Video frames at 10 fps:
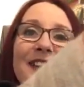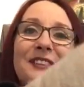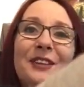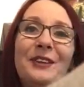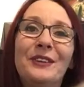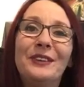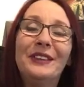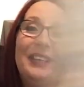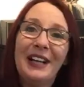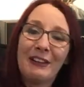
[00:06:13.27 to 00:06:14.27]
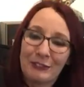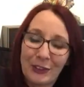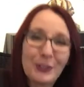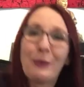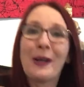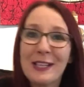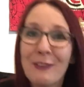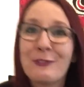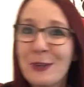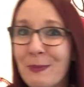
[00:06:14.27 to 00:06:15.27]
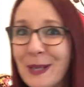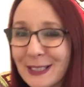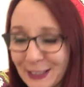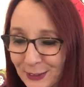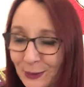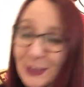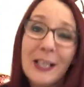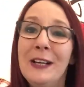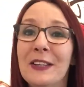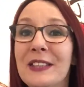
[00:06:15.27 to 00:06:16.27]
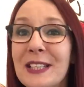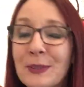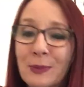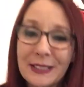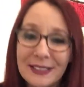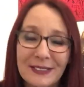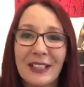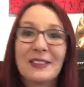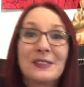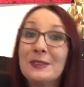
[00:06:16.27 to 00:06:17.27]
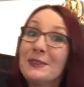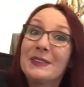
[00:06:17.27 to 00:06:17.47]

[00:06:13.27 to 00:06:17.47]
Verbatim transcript: So I've done quite a few pairs of socks. These ones I'll show you